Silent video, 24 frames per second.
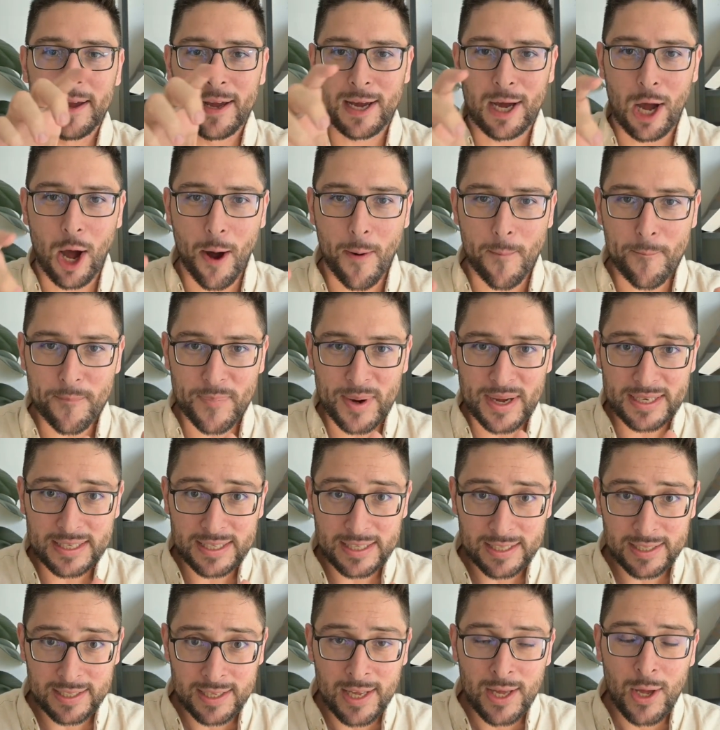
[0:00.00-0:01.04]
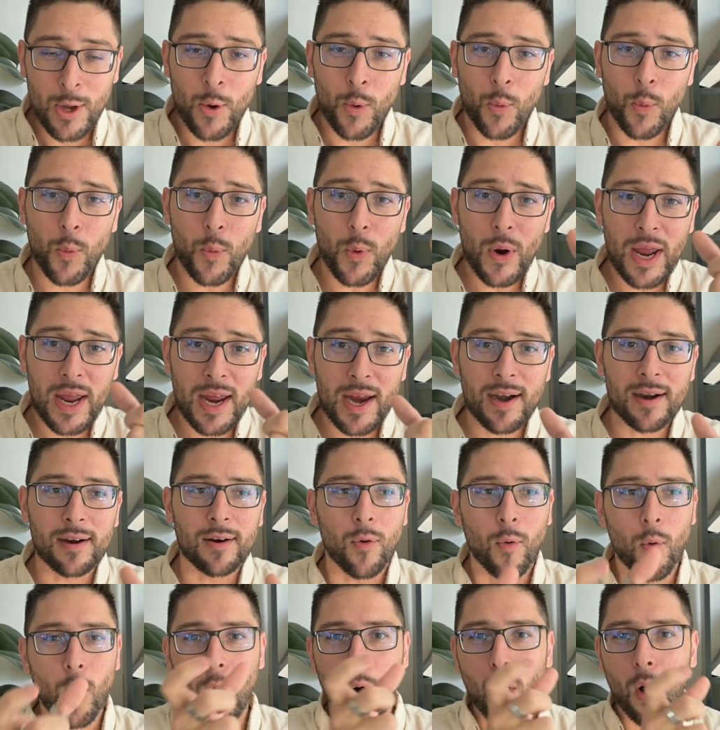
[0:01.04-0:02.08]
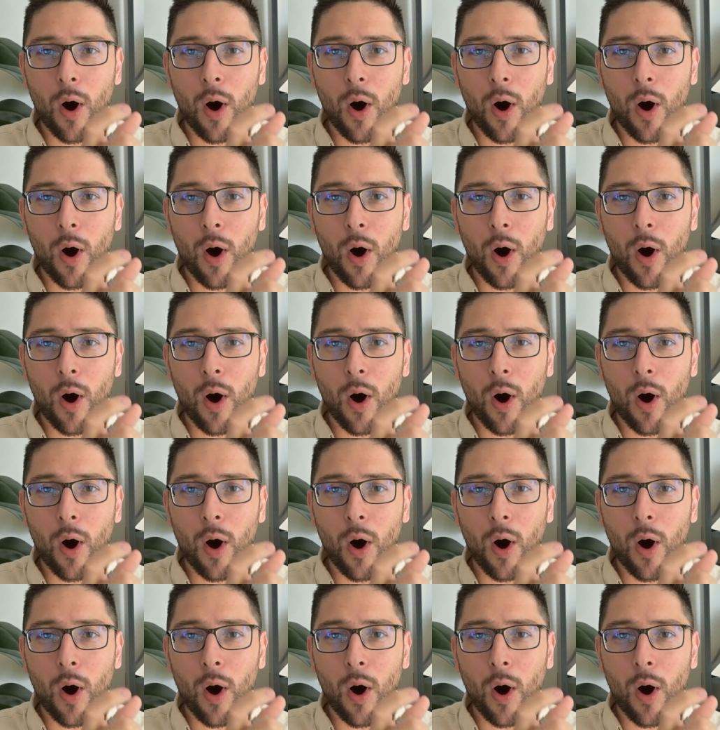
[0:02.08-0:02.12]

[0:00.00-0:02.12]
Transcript: company where